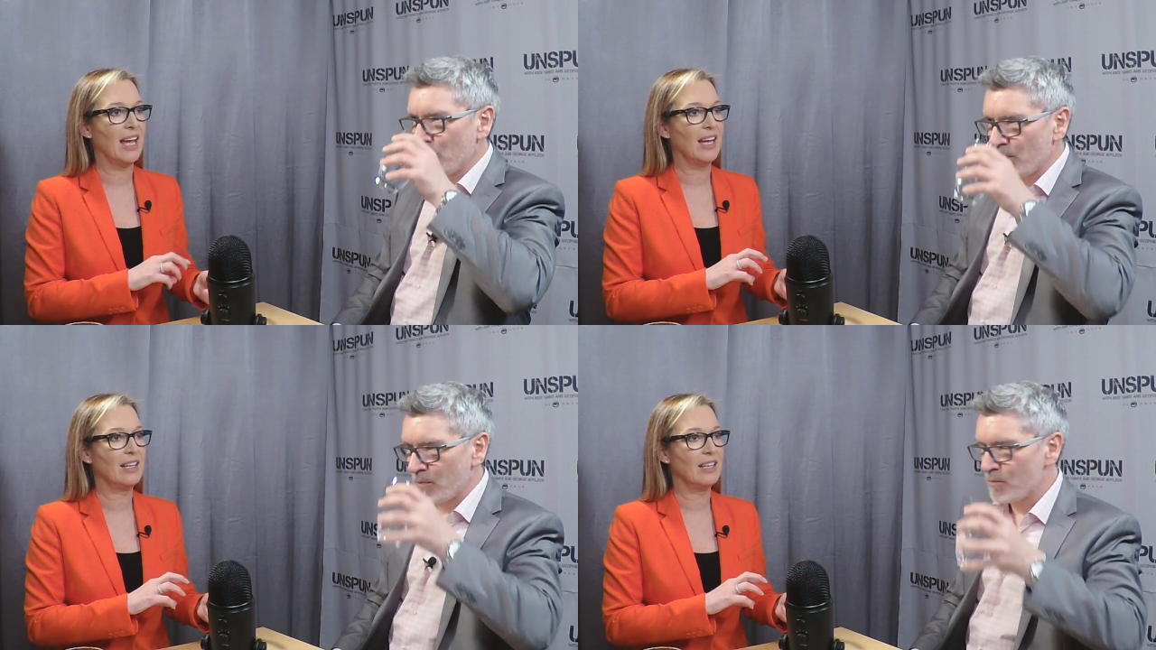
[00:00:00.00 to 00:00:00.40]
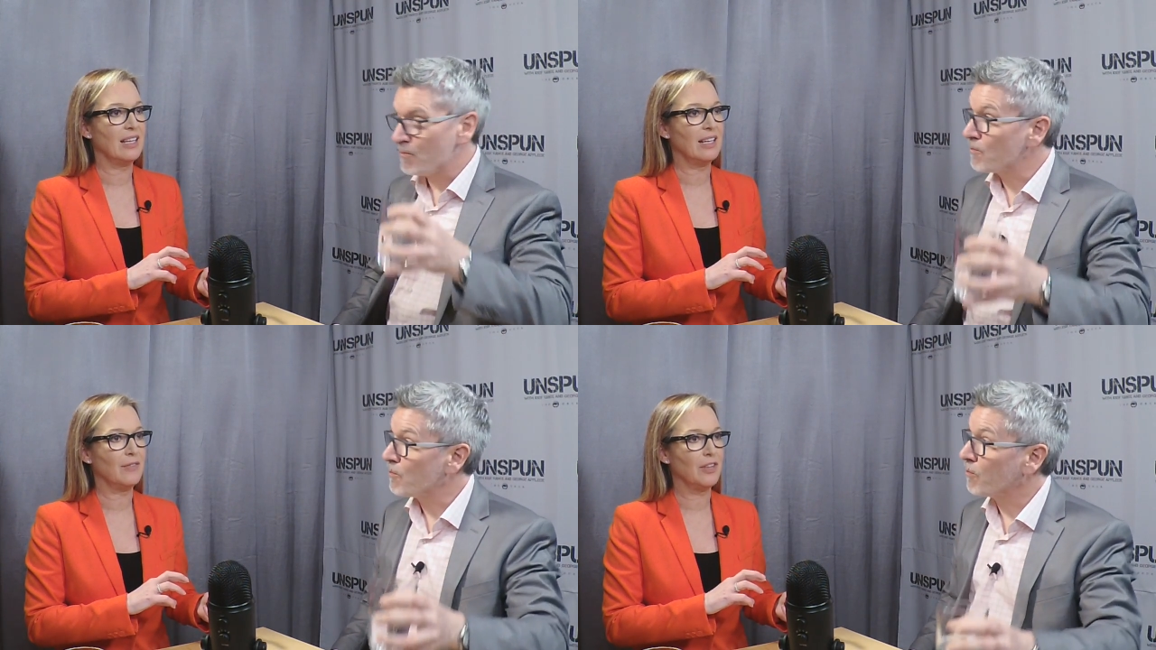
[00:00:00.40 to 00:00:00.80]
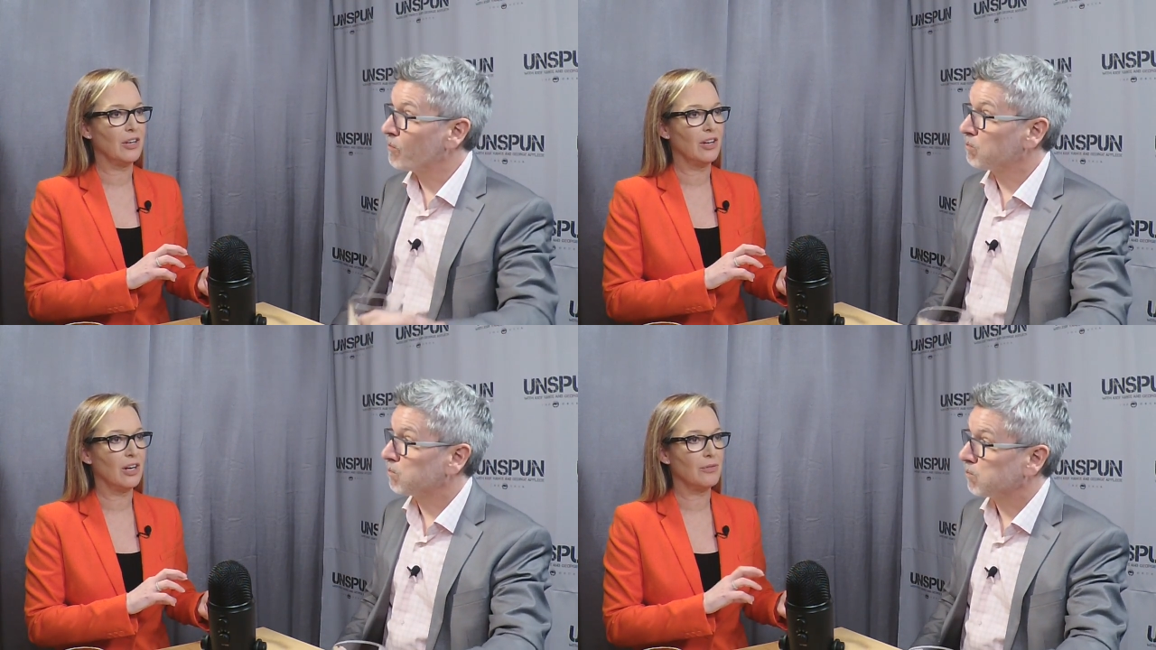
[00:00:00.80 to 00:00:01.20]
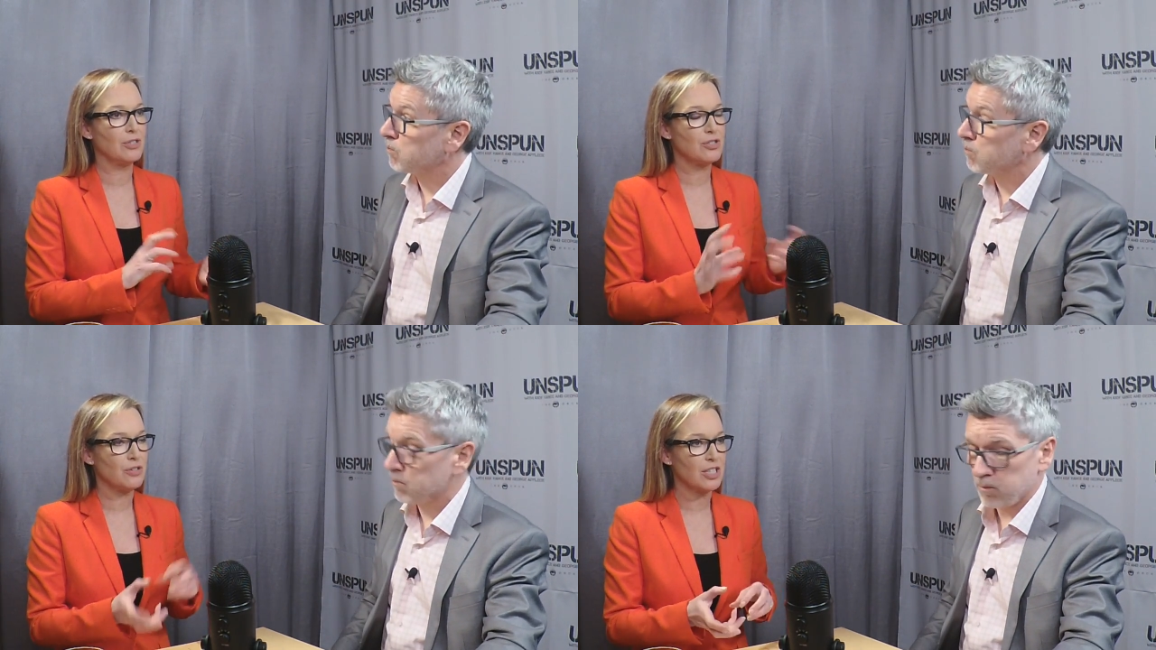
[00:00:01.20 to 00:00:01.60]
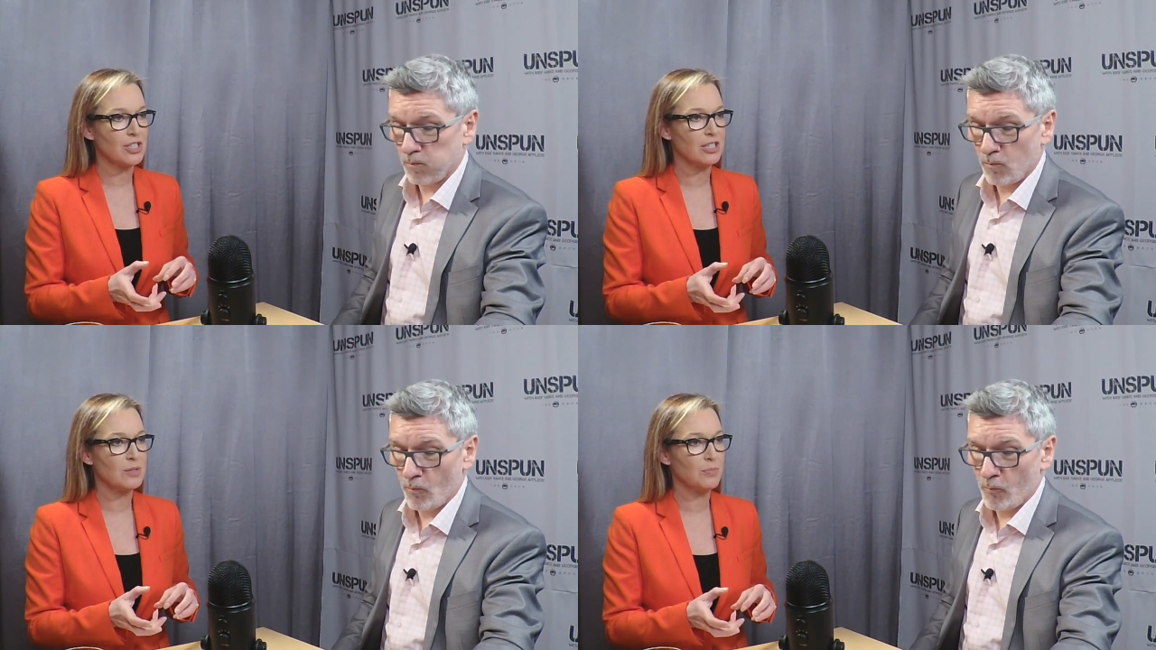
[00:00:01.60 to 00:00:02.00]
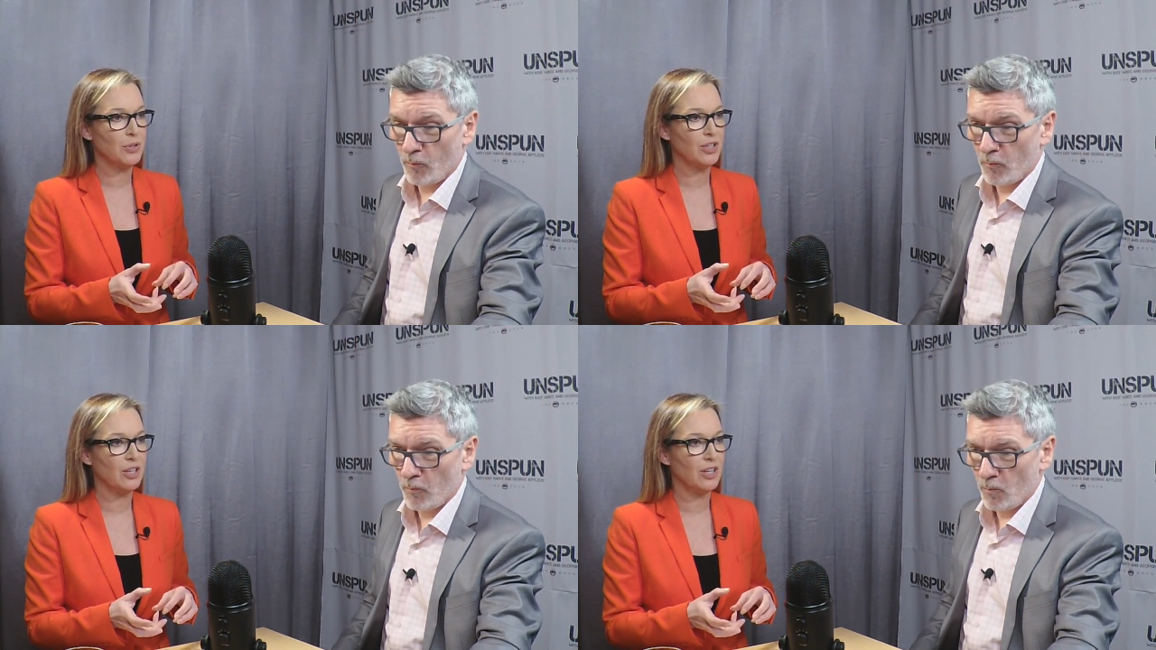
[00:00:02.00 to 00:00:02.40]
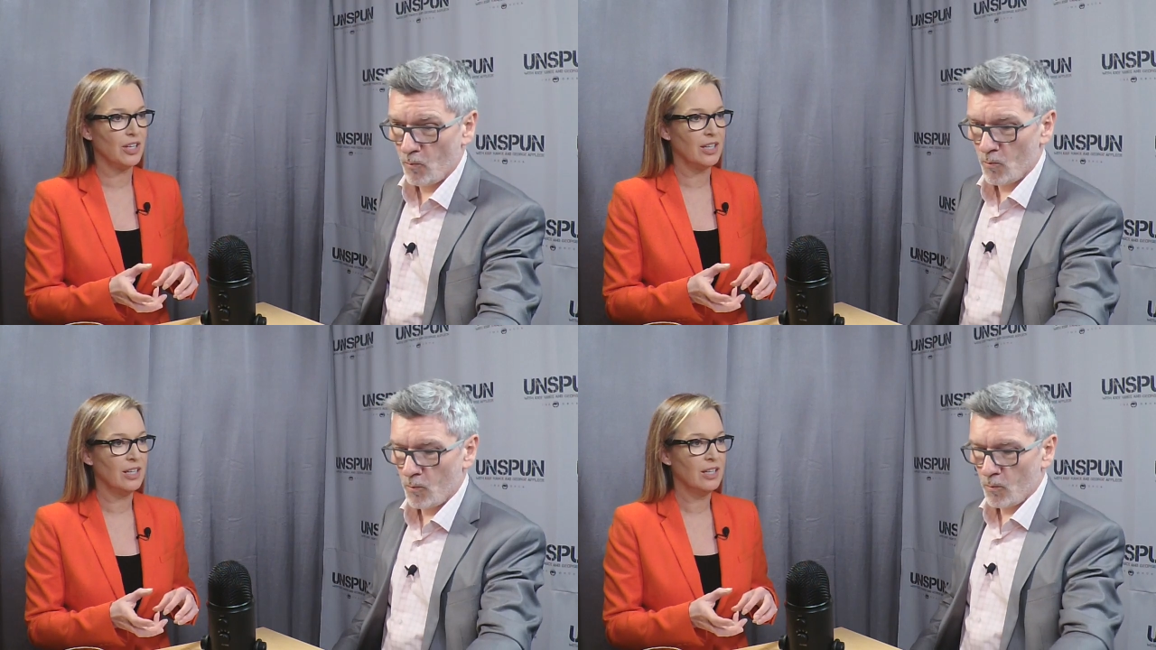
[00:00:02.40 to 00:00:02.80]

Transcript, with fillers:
Speaker 1: and if there are restrictions put on,